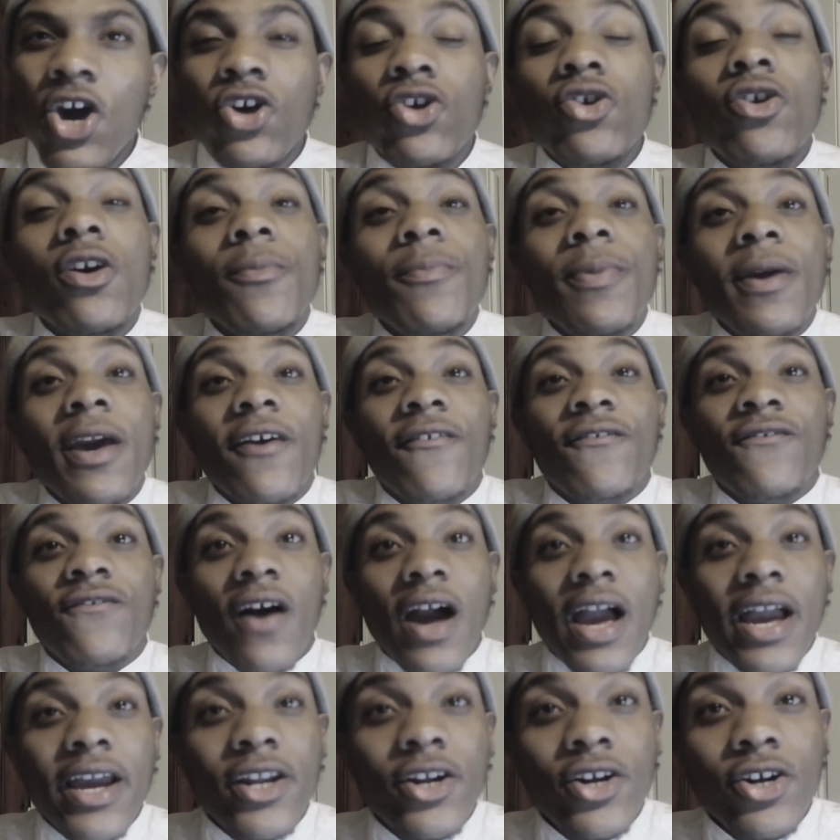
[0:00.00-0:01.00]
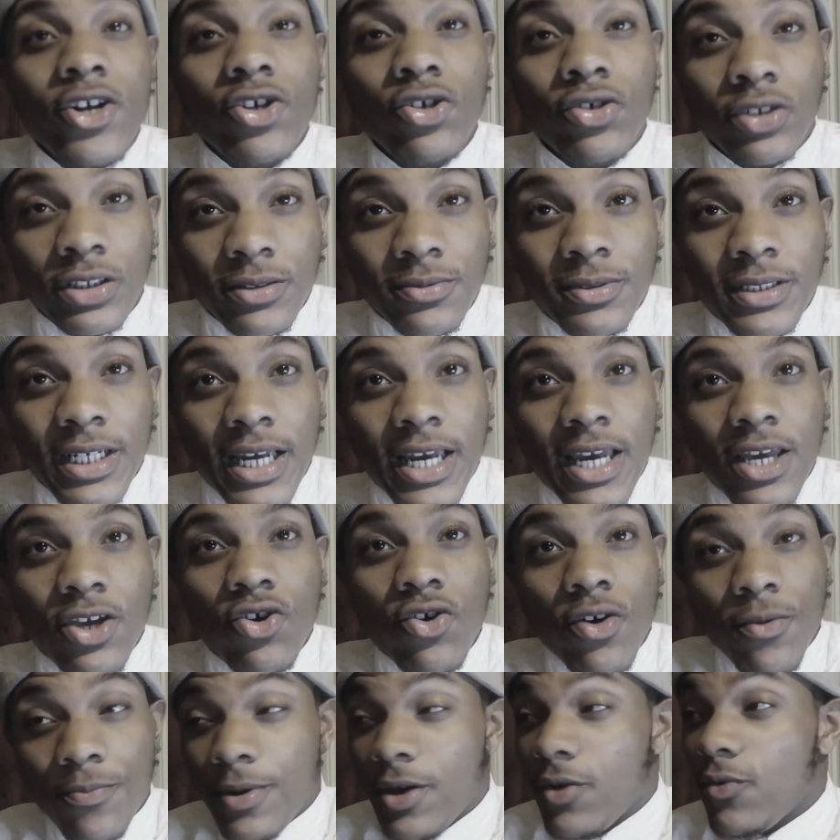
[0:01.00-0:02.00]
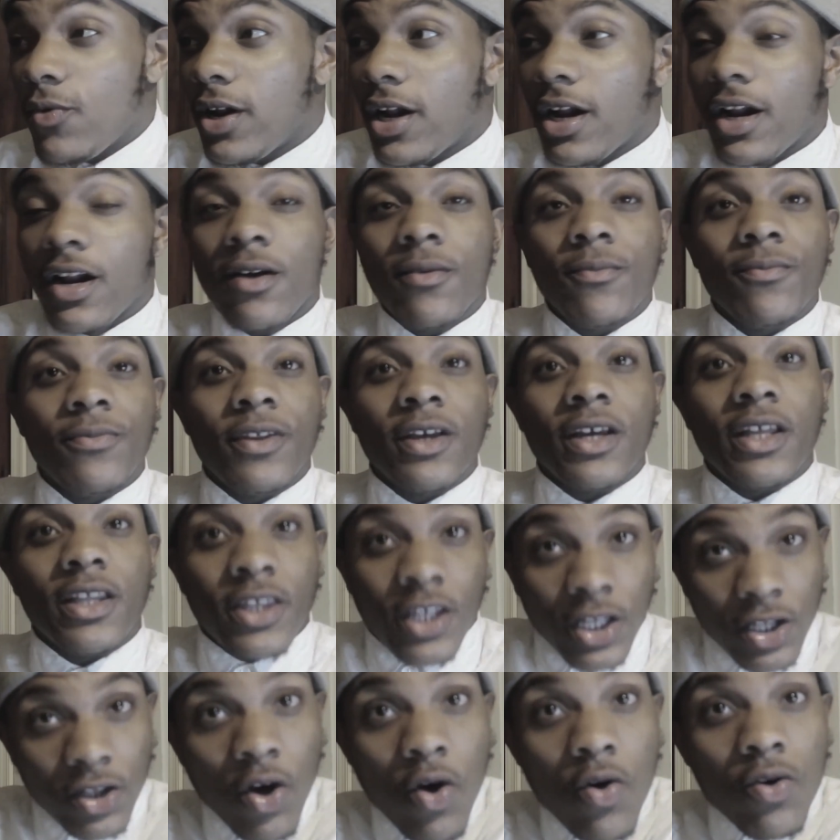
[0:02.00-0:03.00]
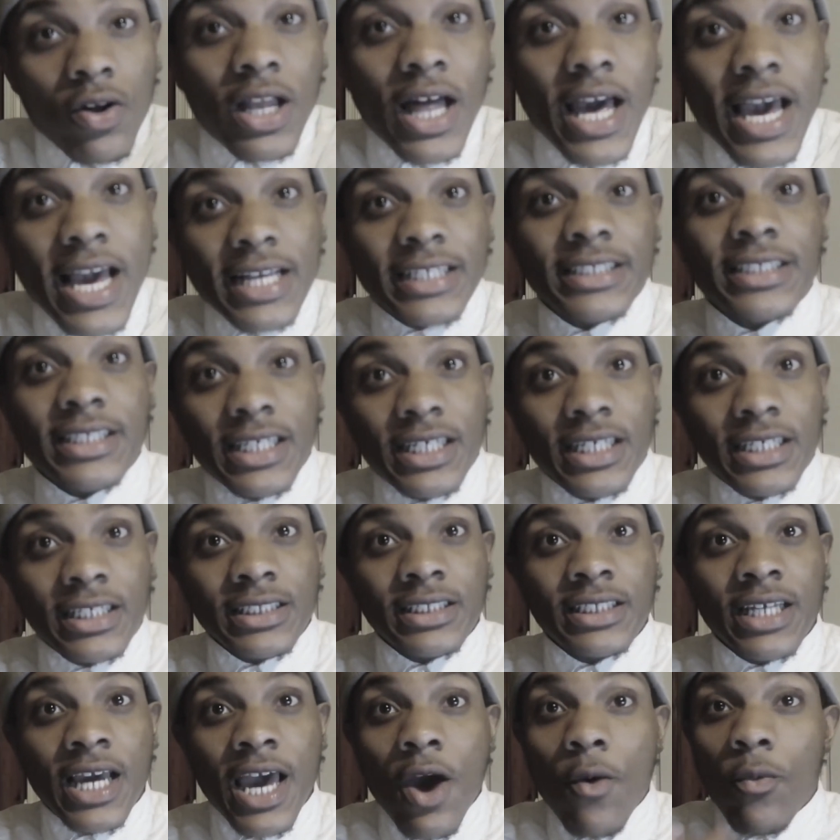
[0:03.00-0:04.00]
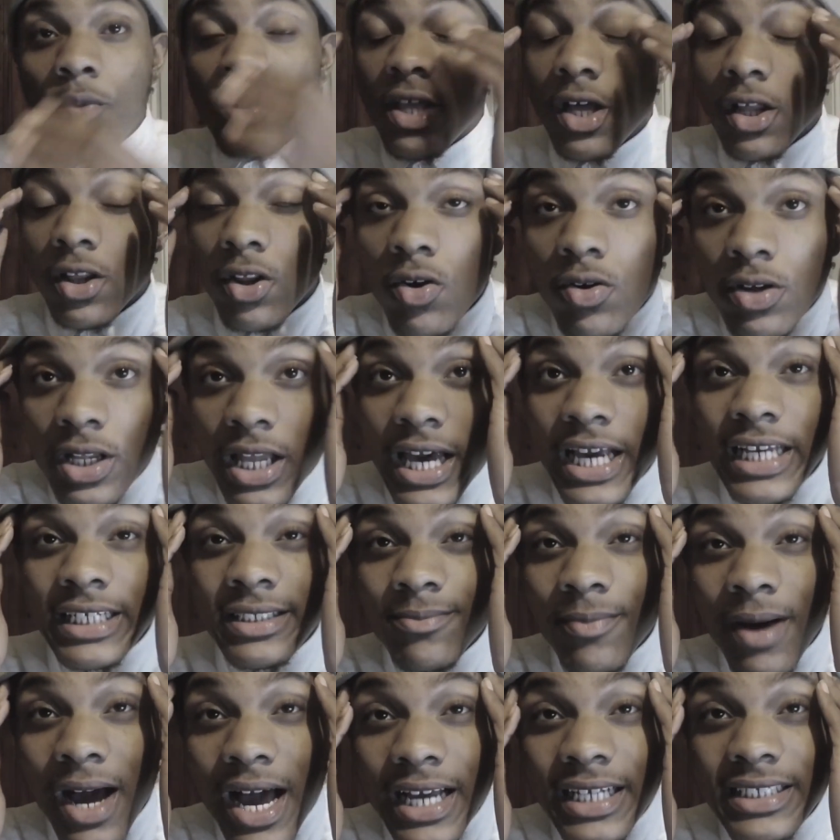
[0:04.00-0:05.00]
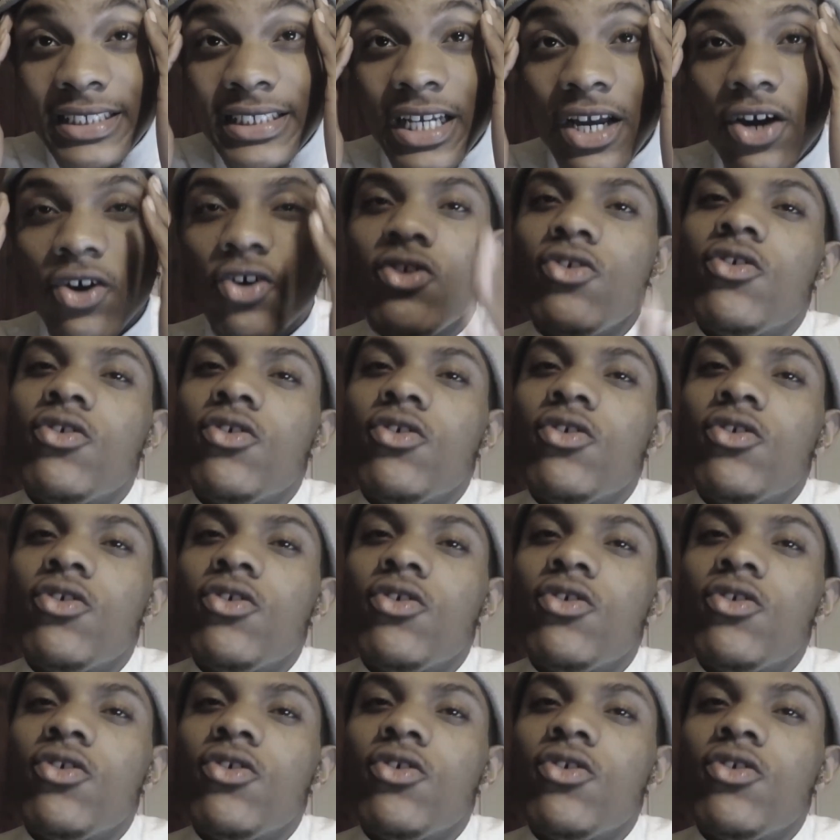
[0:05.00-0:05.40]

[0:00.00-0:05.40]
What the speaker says: You could be a fighter. You see what I'm saying? You could be one of them, the low class niggas with the low class mindset.